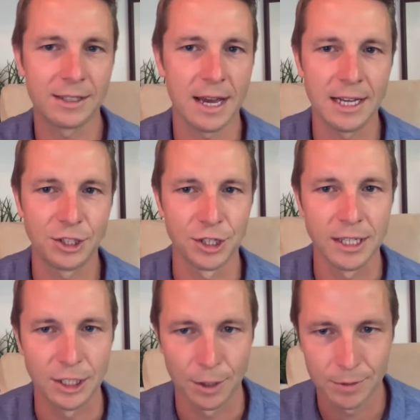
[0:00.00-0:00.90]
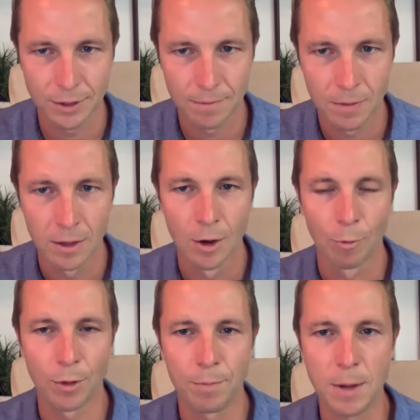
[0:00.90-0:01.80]
to ancient Egypt,
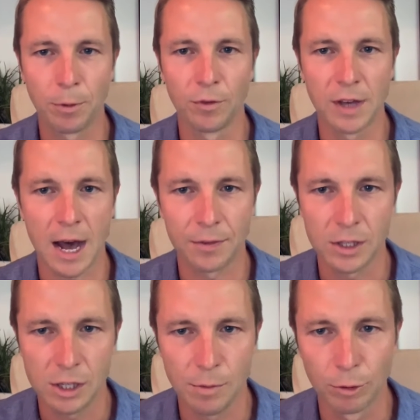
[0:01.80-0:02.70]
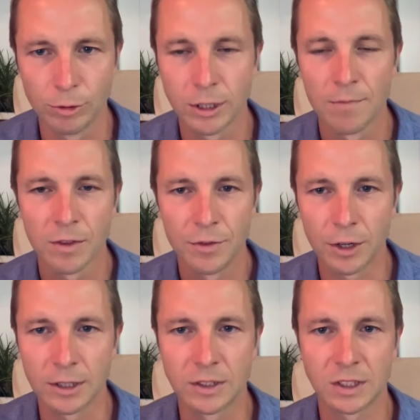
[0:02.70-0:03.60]
where the people of God, the Hebrews, they're
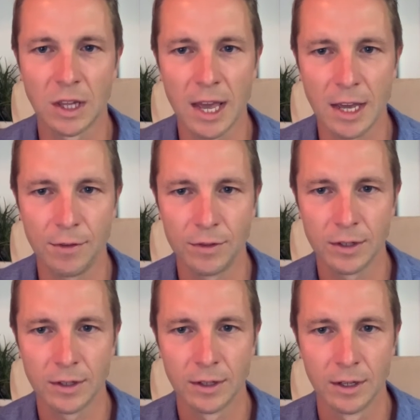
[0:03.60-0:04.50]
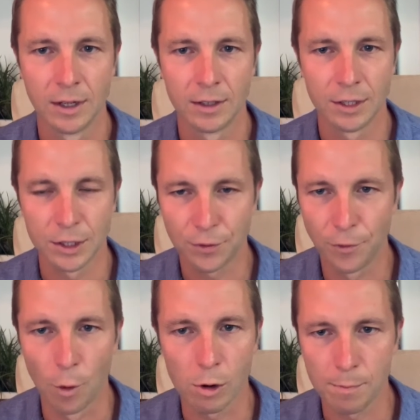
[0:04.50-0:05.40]
enslaved to this
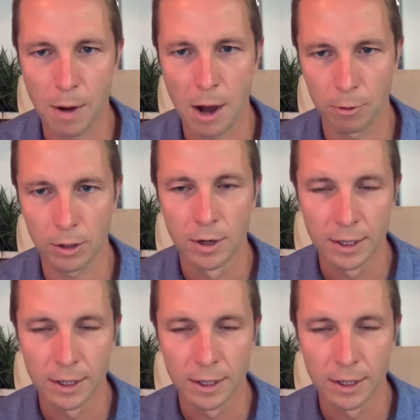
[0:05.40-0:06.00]
foreign power.